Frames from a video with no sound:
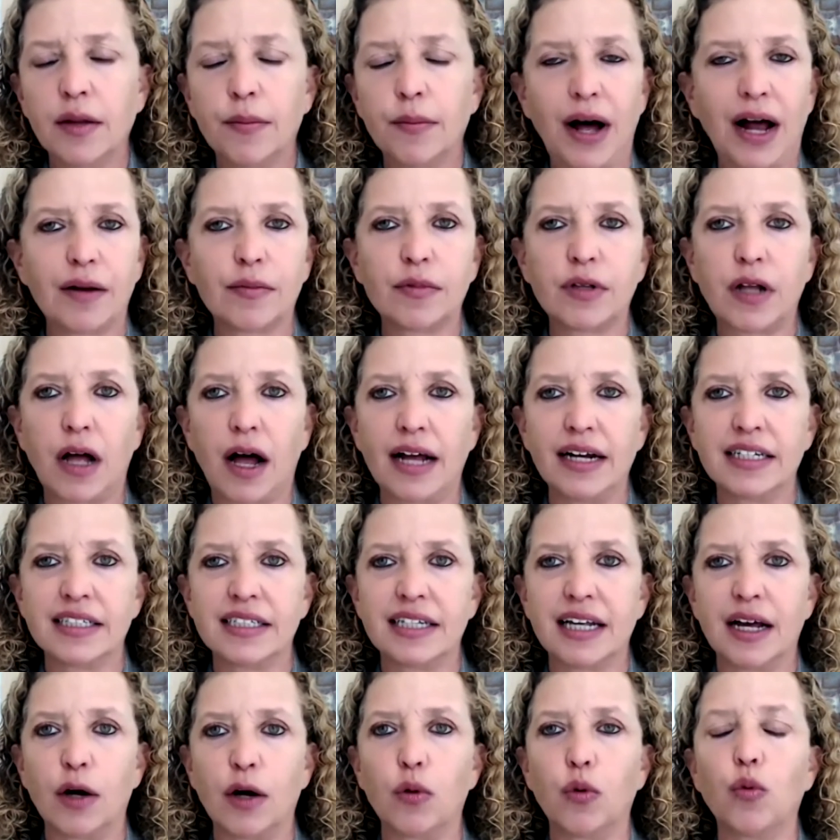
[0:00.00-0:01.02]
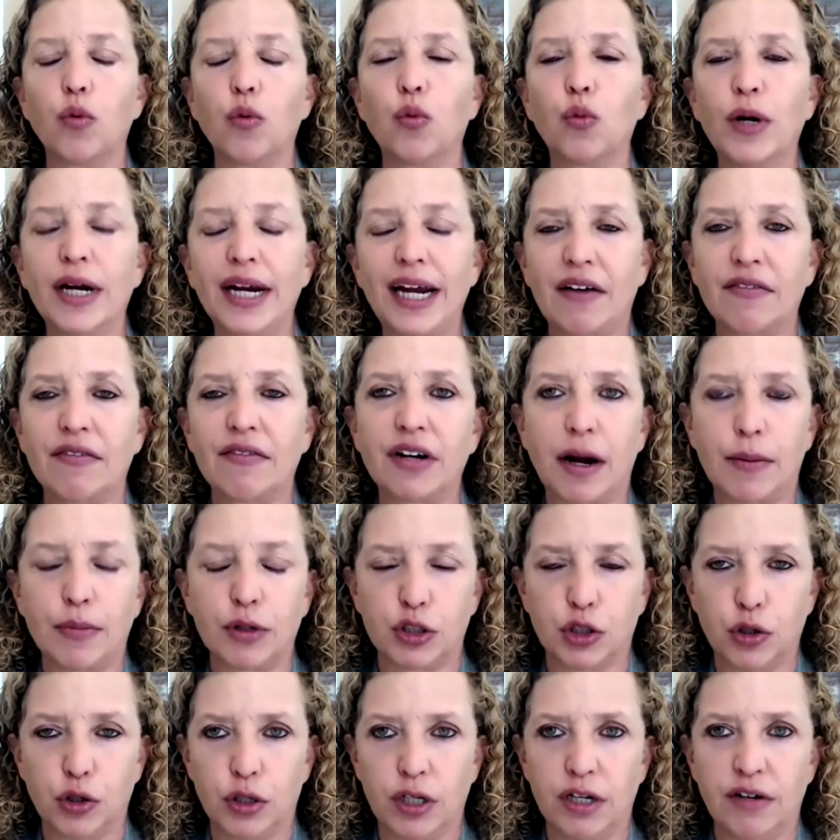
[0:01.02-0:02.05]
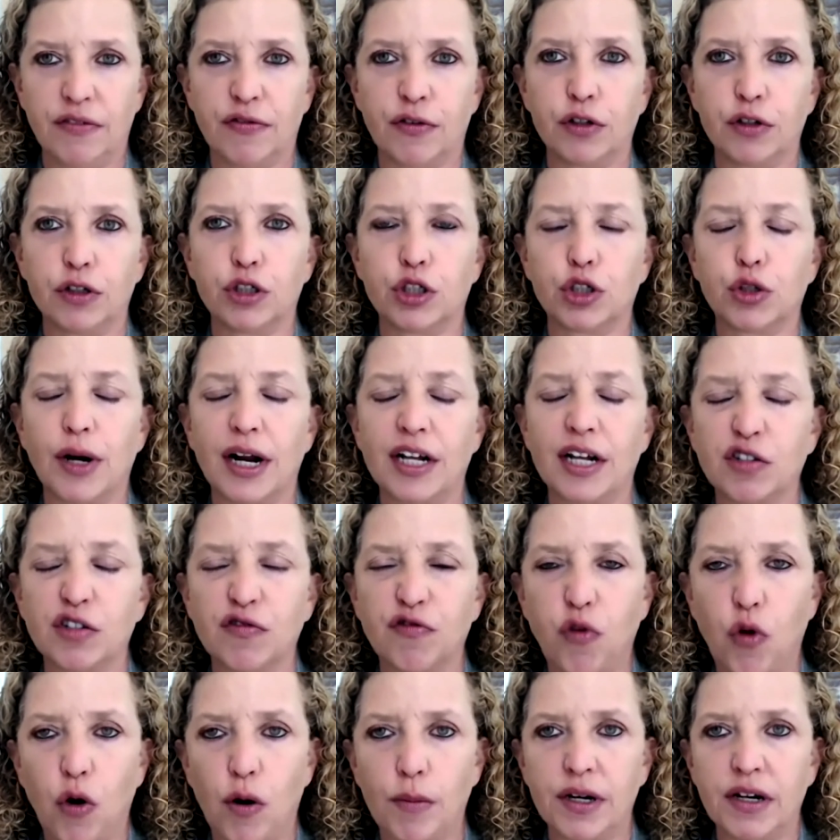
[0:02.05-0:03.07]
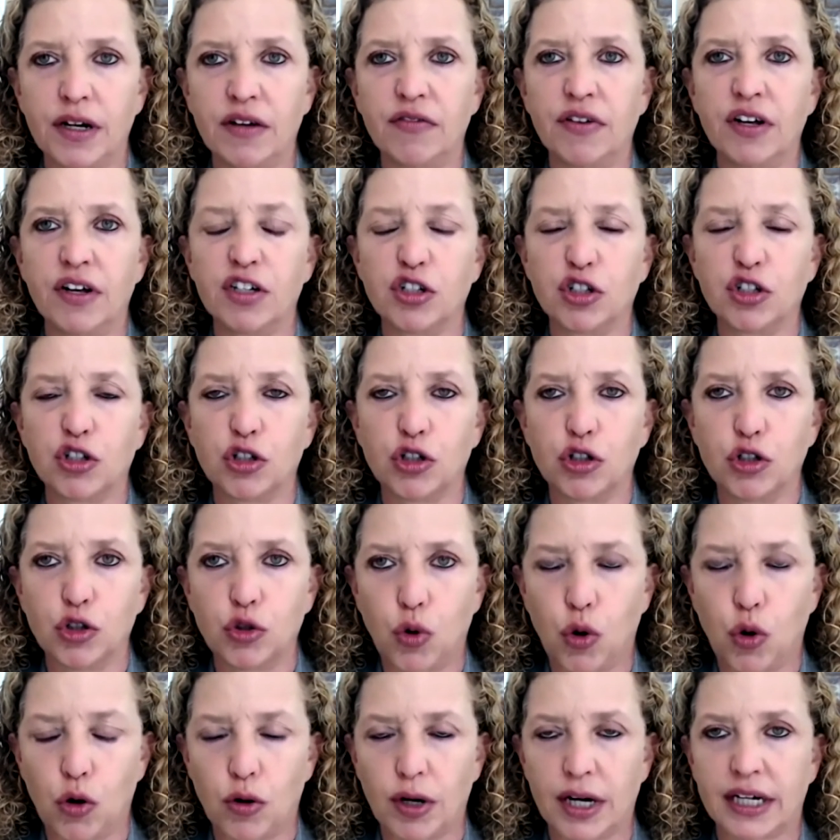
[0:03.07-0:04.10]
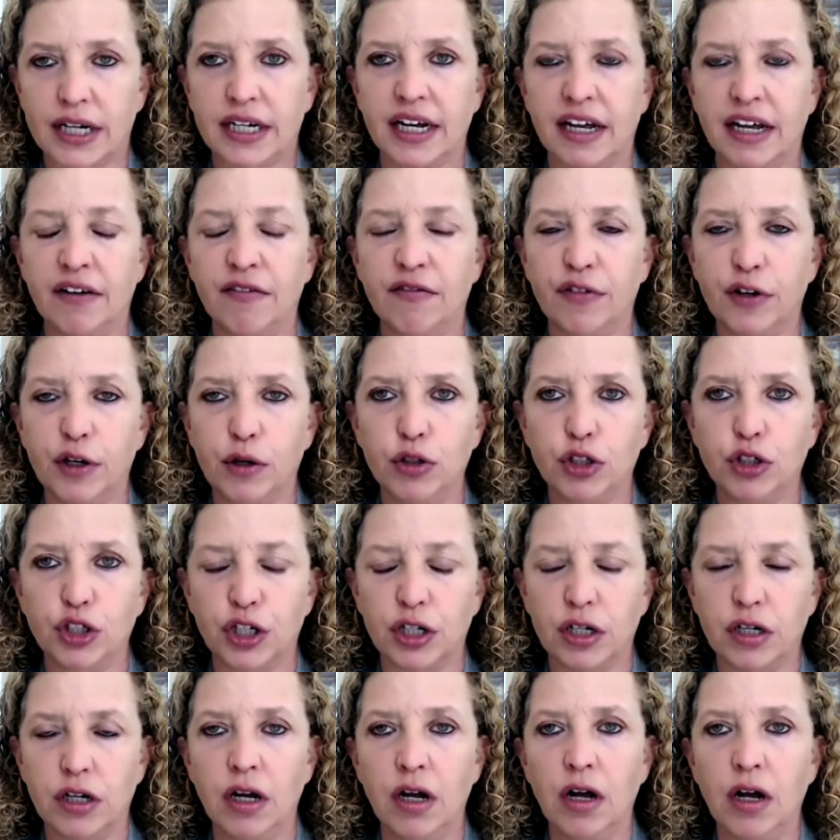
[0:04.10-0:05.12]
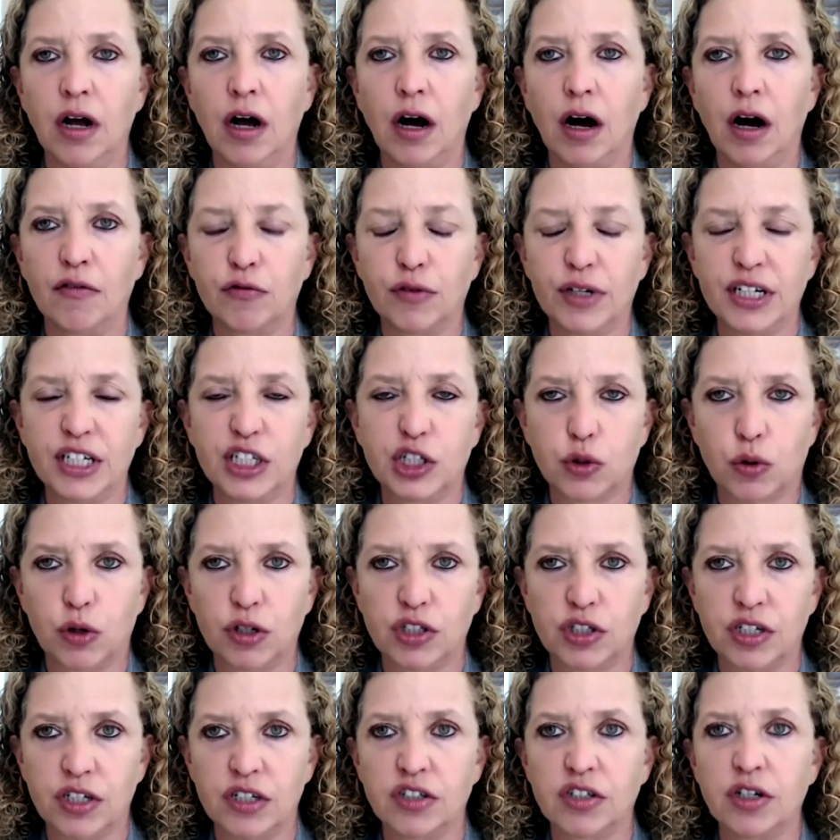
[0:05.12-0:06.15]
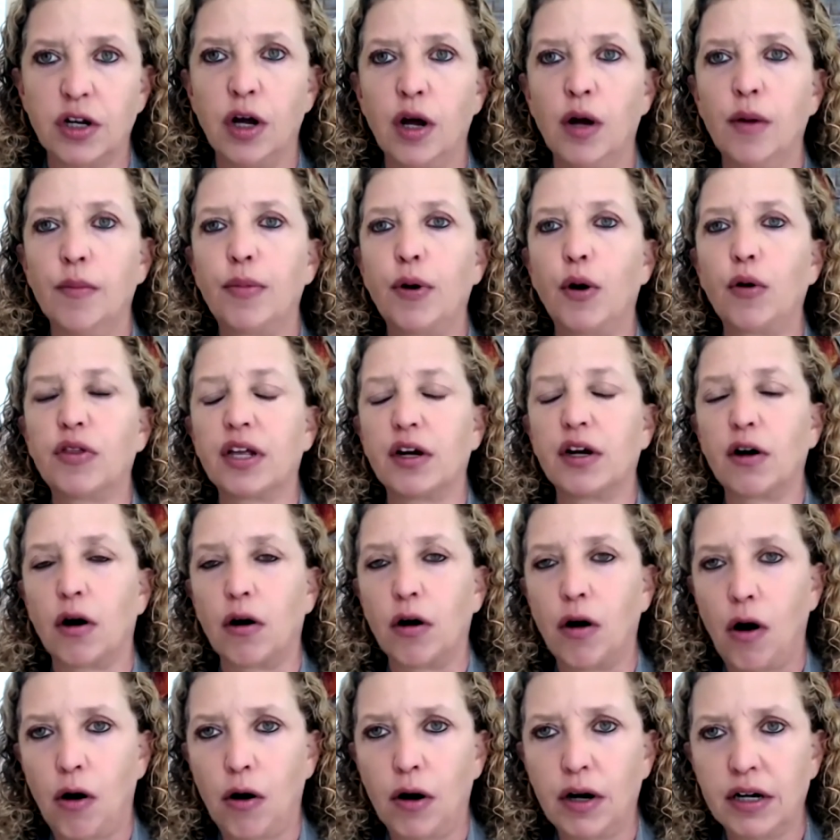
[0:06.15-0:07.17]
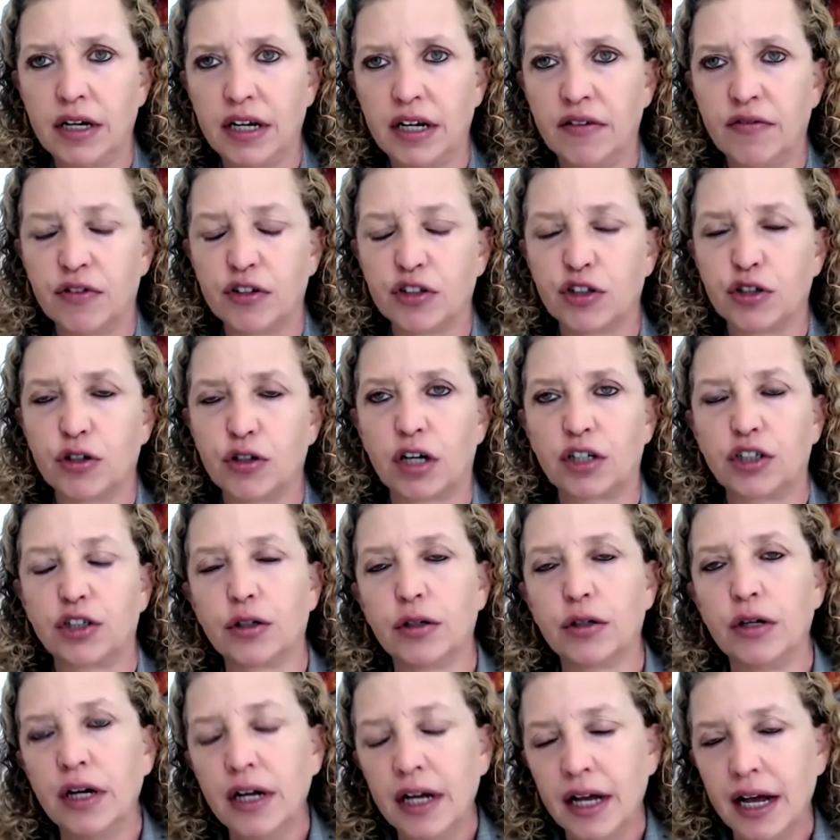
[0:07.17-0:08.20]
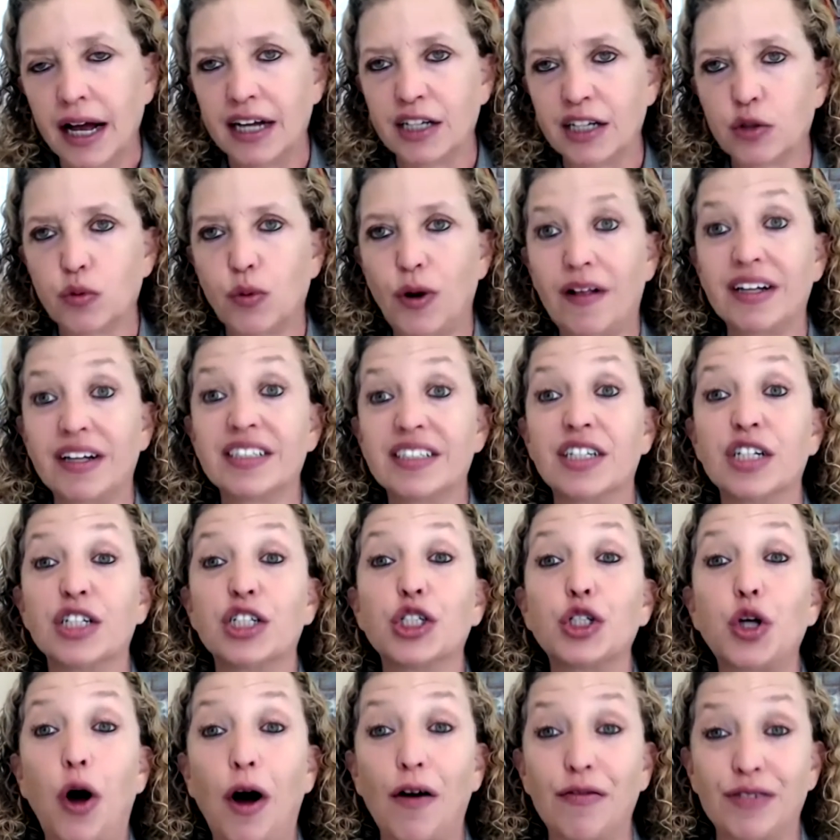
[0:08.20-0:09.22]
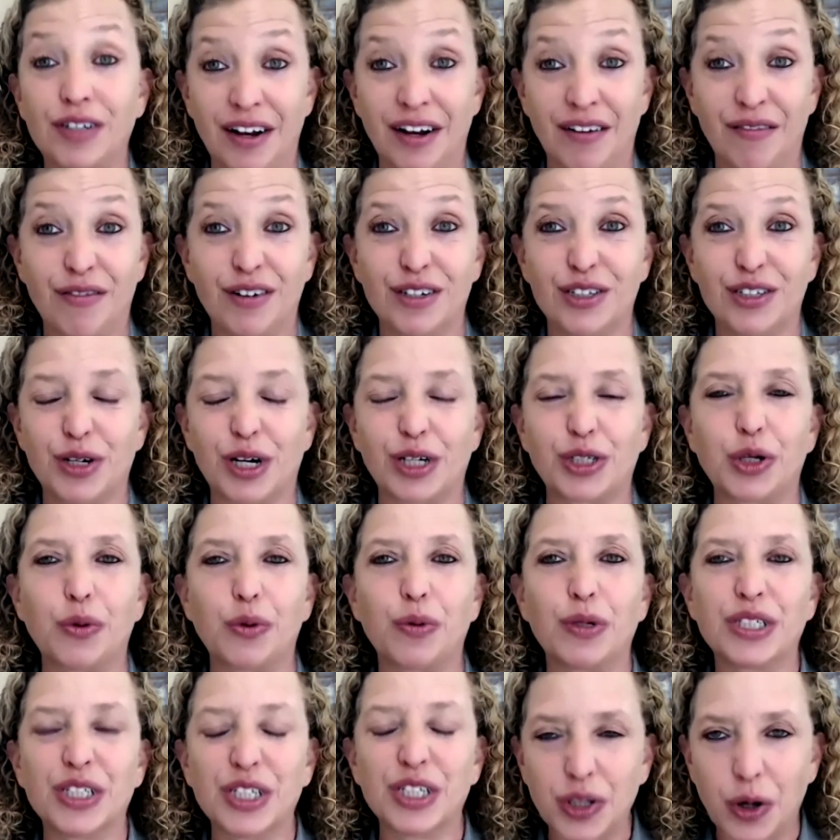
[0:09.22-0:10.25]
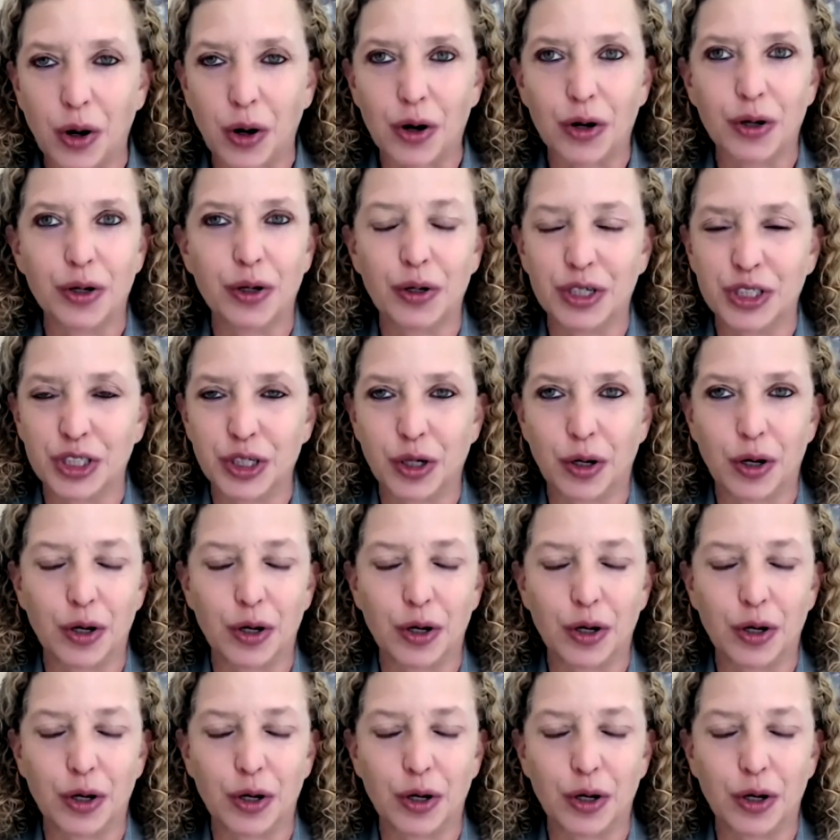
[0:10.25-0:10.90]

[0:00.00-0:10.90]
The bottom line is that we have an opportunity for a transformative, historic infusion of resources, both in our hard infrastructure as well as the soft infrastructure, which are